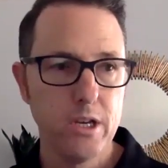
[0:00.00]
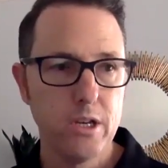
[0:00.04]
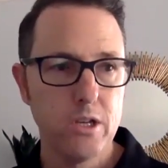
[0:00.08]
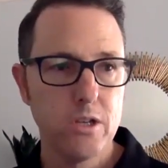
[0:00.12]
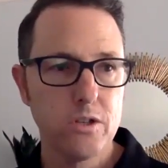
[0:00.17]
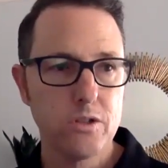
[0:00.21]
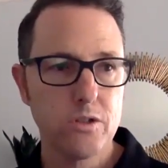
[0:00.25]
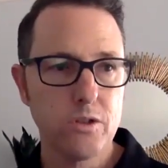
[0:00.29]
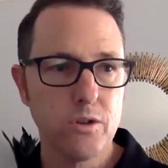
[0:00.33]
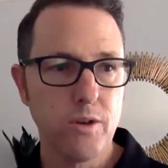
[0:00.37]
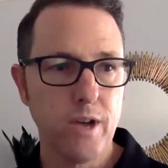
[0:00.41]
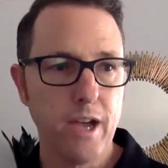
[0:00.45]

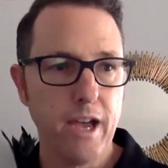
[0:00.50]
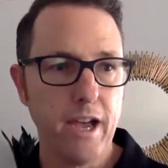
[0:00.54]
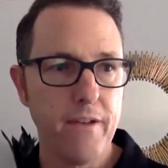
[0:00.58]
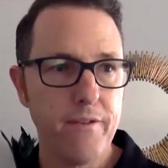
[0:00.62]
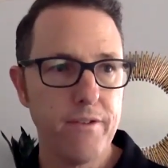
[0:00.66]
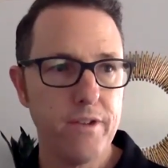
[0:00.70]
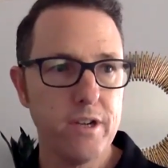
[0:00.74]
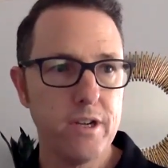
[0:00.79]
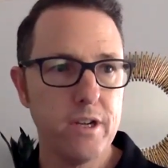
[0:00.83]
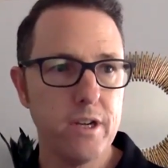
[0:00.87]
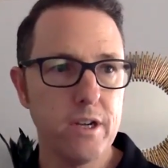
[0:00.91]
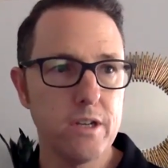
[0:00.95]
So
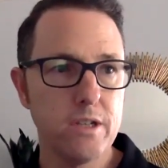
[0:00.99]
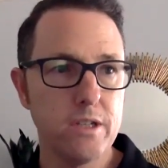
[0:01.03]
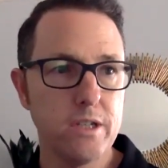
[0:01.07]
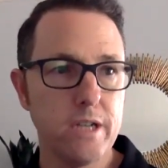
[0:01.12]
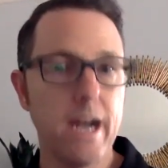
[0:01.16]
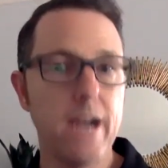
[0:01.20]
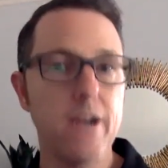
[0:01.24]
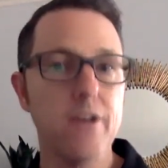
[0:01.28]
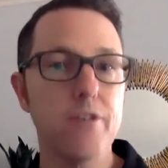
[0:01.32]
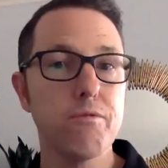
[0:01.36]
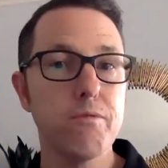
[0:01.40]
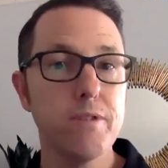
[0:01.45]
having
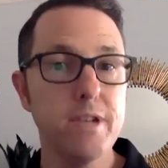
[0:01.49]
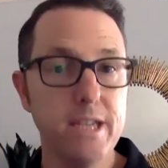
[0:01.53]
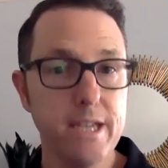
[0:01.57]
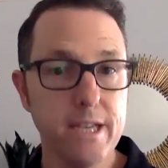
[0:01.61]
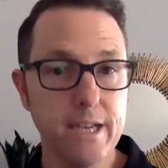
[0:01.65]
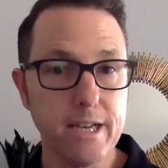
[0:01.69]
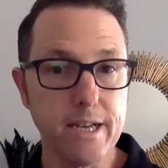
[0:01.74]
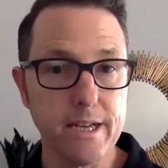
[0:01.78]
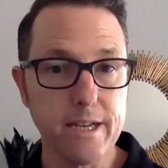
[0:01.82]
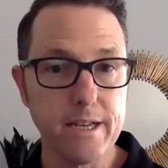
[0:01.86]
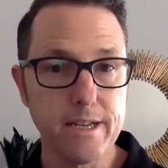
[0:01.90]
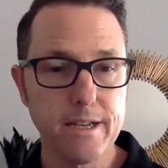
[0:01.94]

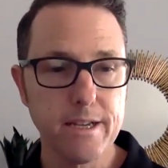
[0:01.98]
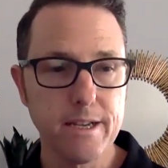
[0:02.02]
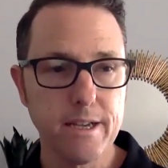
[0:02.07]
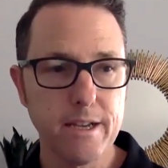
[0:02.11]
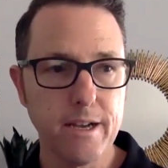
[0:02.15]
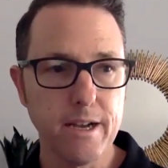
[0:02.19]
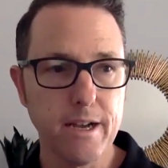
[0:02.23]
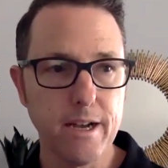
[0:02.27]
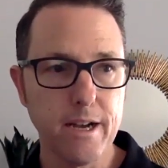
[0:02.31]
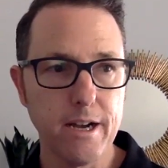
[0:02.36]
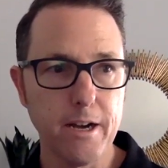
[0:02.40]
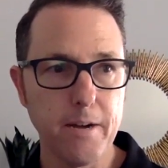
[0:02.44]
diarrhea
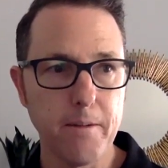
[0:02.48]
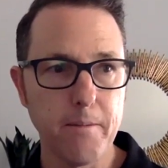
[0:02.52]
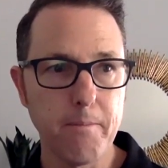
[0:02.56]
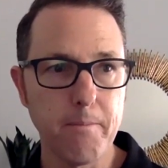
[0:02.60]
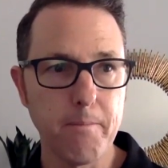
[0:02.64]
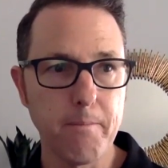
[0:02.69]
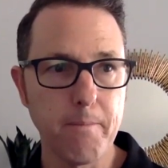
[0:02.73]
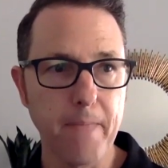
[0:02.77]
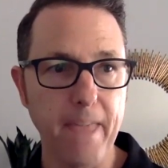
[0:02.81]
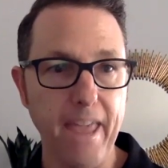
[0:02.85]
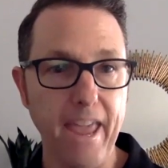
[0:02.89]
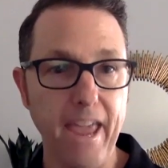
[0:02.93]

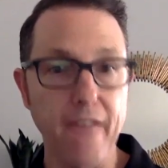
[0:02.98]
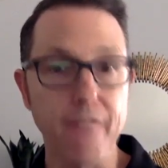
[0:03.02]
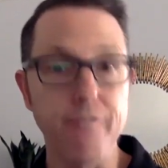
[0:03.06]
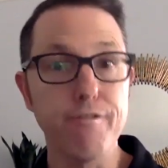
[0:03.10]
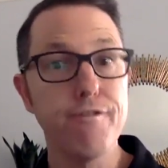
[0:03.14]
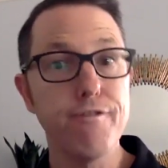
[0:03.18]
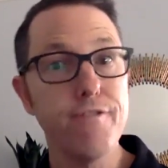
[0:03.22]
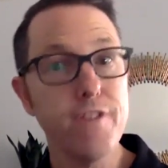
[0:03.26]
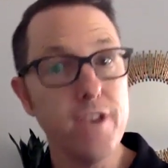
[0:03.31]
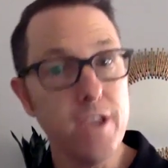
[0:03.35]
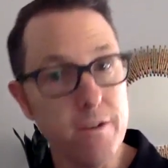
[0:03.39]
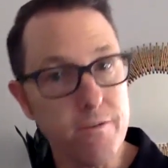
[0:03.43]
and
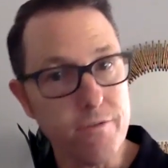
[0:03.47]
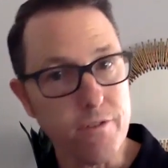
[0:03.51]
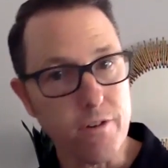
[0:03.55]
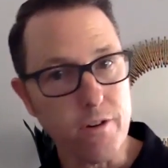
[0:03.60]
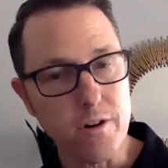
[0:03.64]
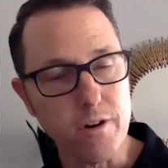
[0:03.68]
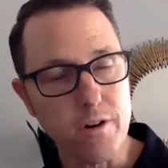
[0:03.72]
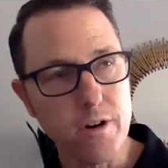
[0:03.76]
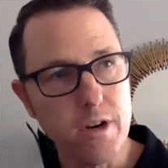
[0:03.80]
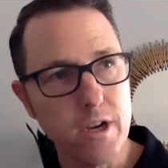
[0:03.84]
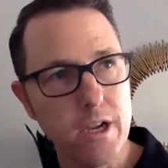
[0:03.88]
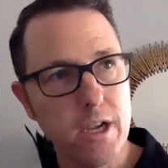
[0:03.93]

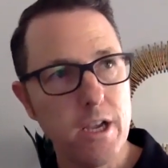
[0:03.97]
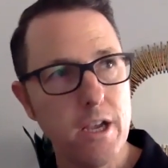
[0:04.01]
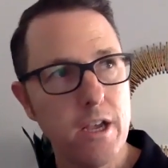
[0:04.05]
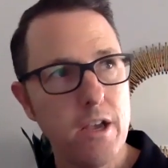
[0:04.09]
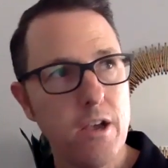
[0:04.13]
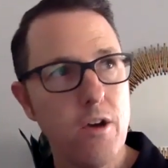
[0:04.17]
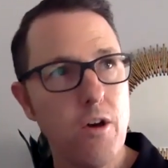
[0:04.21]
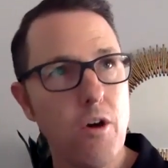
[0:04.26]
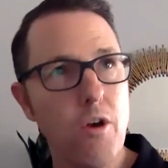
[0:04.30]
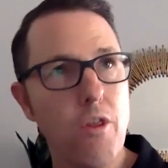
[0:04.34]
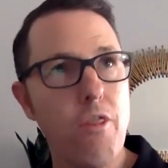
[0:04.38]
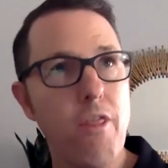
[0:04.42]
fever,
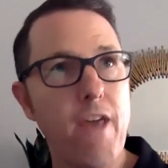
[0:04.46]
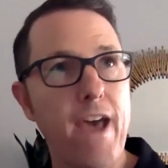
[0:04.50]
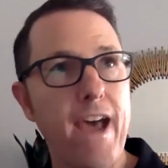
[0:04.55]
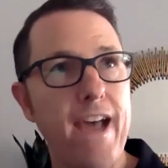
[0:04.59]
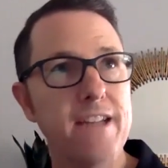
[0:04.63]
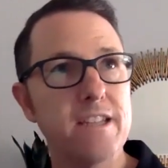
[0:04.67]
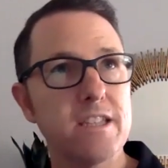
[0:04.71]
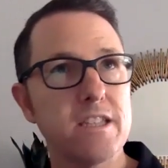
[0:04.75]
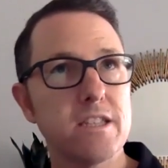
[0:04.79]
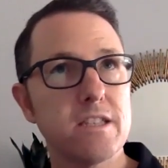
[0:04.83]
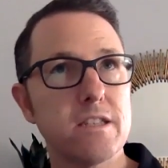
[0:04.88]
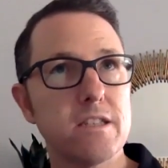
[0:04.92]

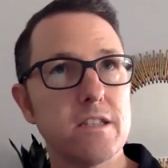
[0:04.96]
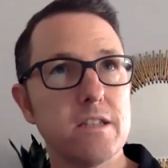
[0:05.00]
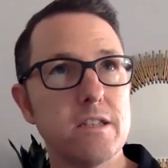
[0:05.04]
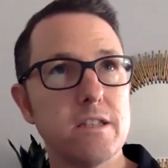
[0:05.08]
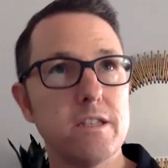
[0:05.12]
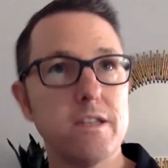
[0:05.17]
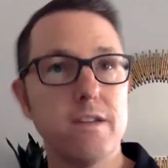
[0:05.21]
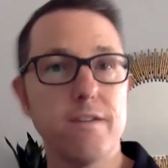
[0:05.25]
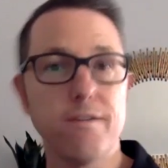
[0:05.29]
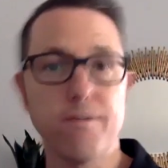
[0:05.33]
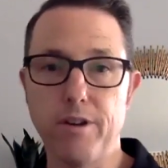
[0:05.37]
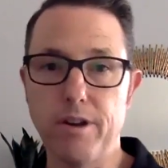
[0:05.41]
that's
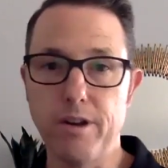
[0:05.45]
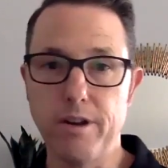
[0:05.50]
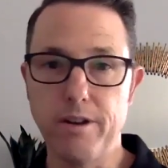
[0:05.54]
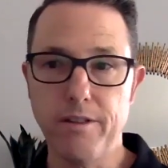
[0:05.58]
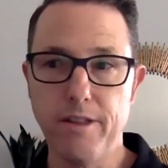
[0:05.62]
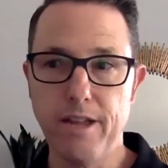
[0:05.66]
different.